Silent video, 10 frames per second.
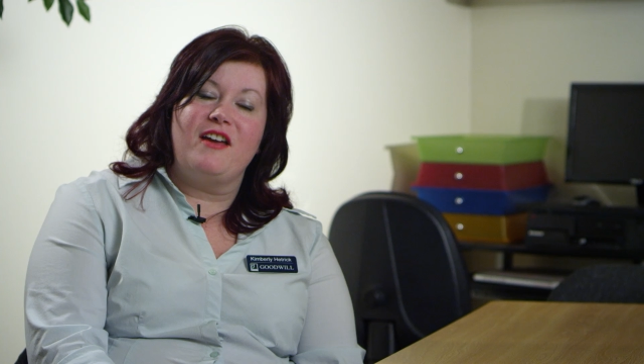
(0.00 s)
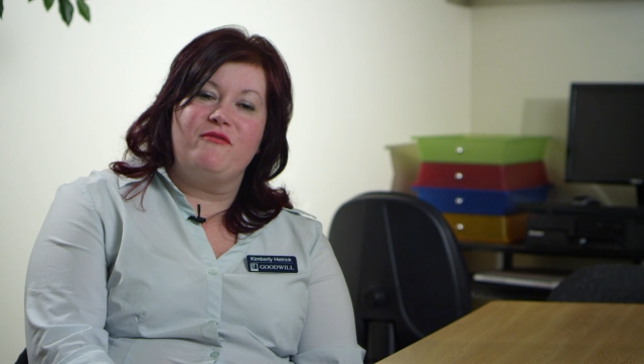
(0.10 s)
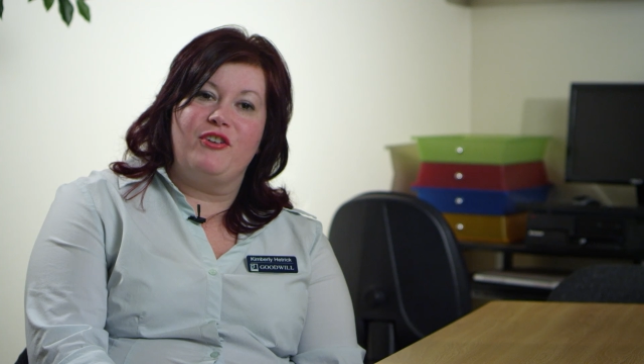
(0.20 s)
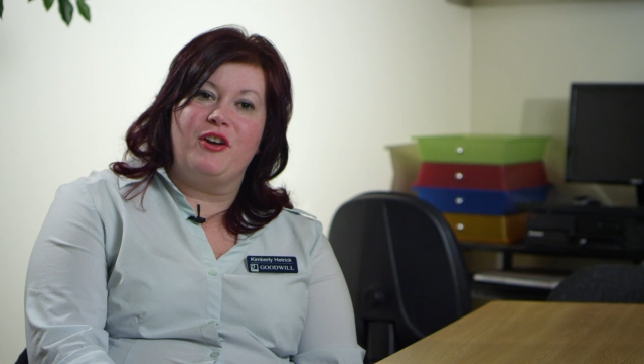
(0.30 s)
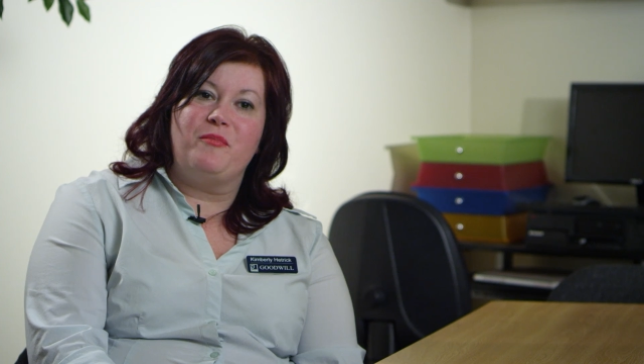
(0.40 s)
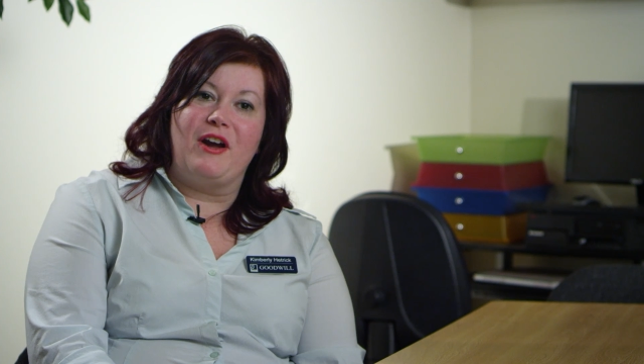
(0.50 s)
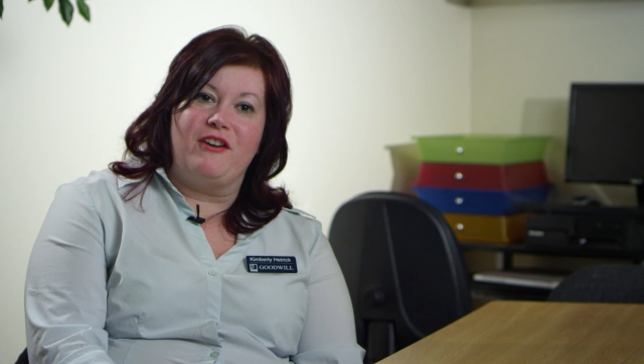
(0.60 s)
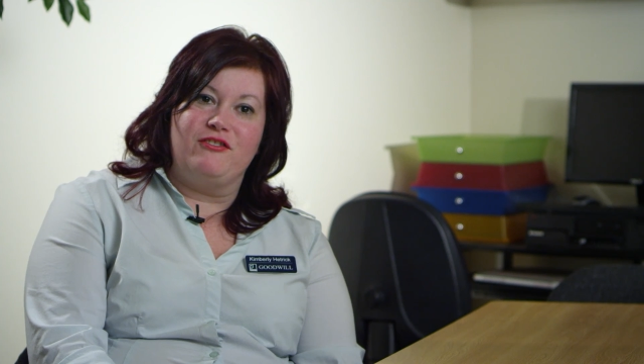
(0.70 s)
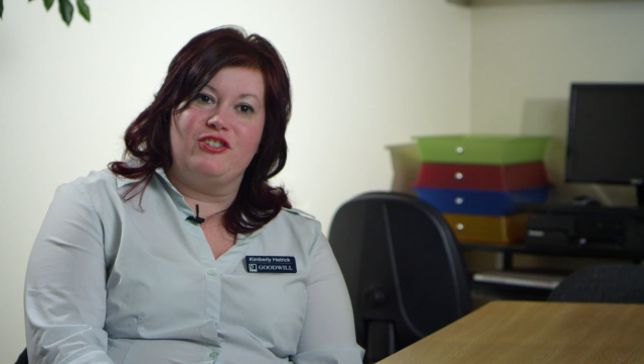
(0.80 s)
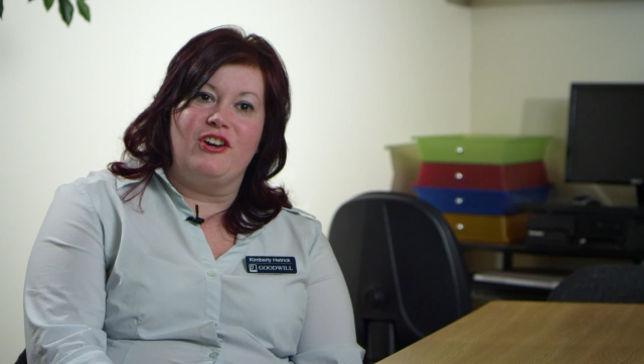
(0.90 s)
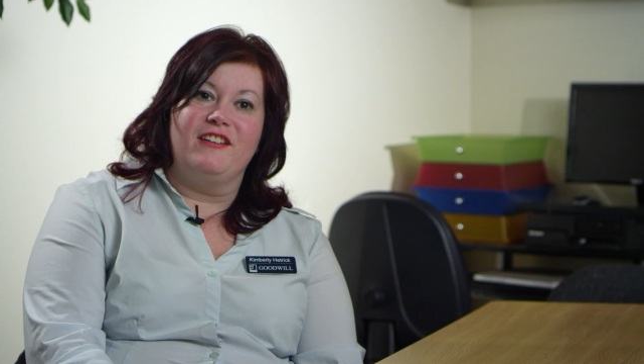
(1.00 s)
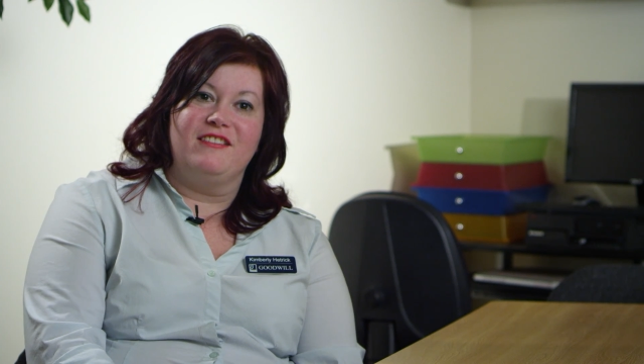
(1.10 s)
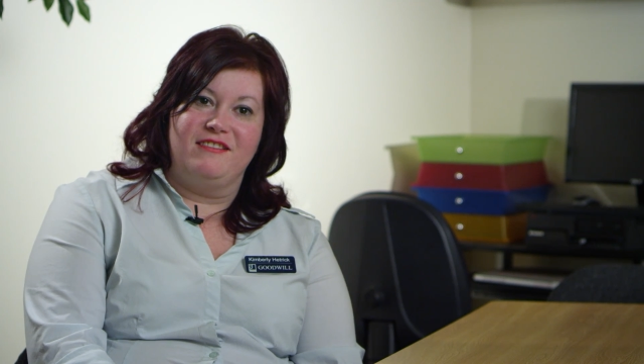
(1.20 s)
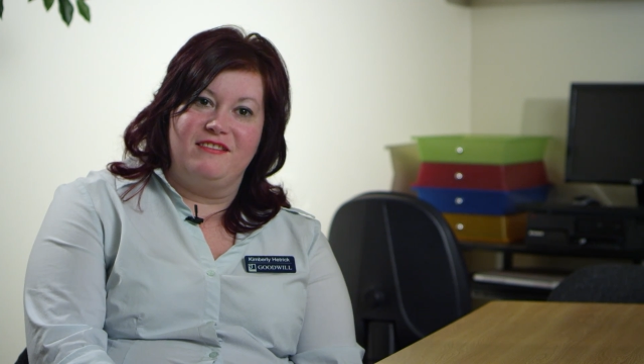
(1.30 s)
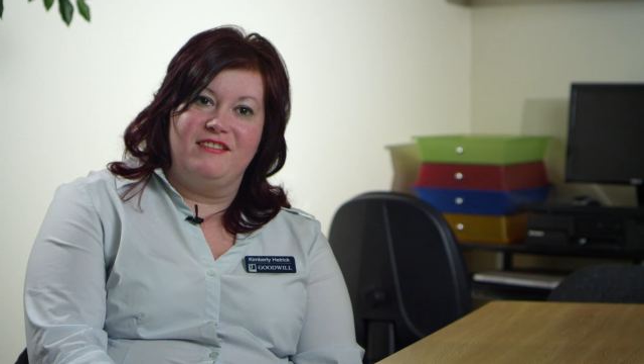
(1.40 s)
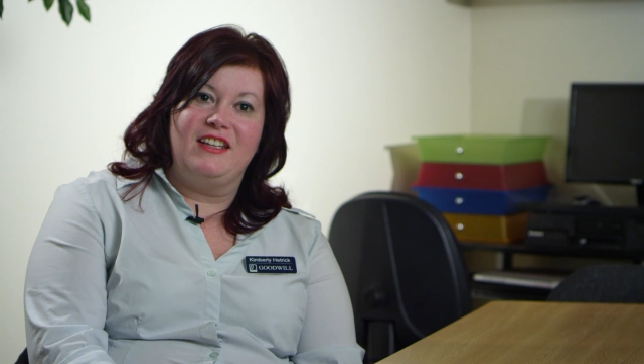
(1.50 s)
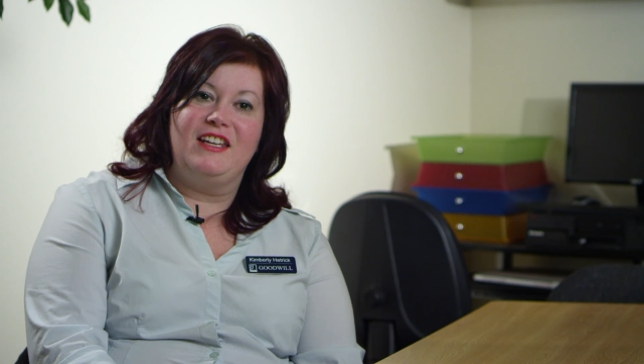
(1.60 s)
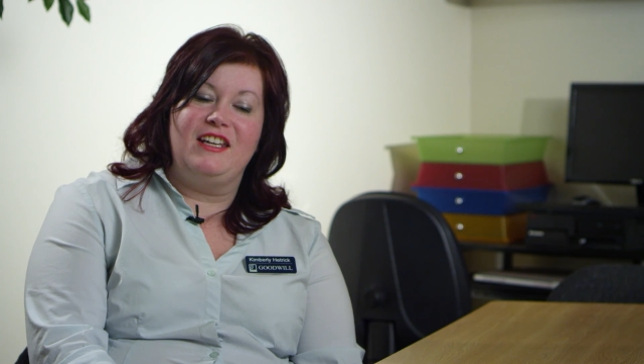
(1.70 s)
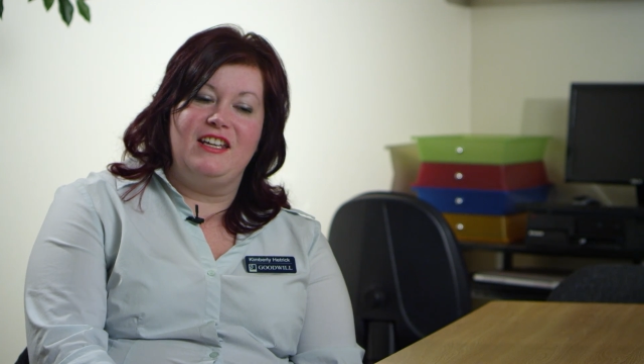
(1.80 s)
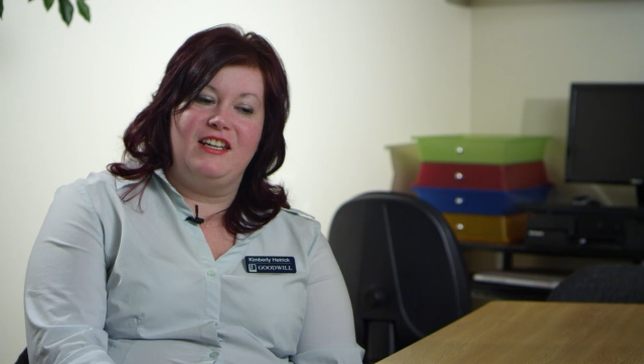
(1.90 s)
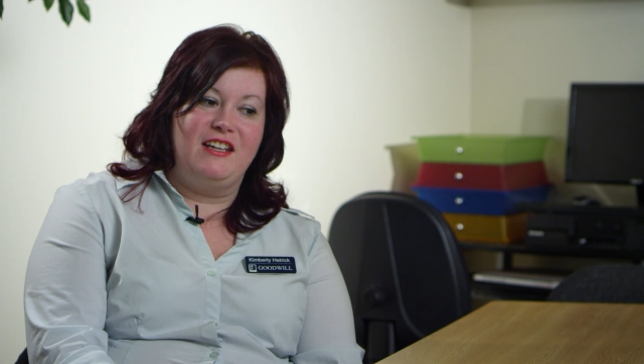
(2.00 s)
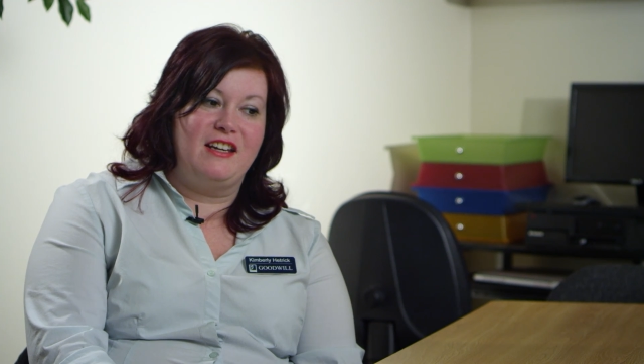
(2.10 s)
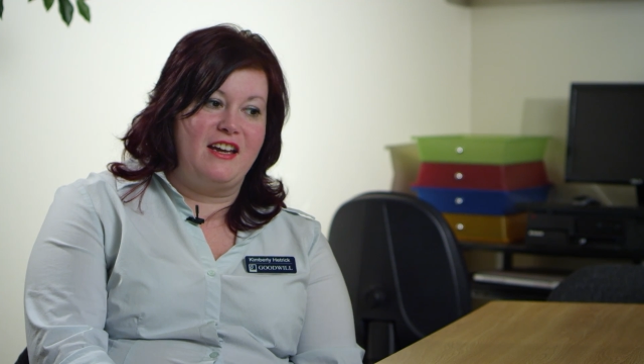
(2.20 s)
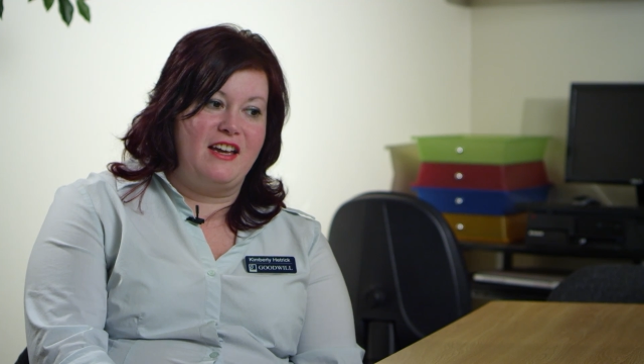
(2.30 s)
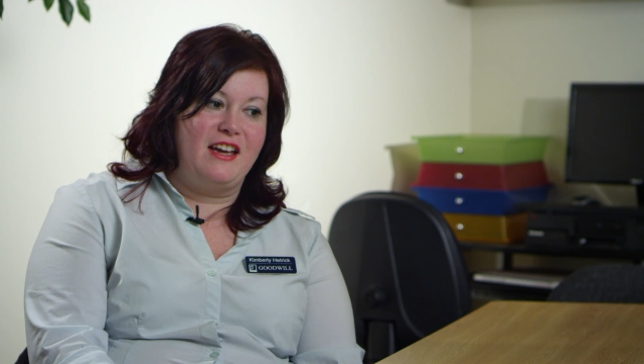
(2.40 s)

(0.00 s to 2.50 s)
I'm very proud of John. He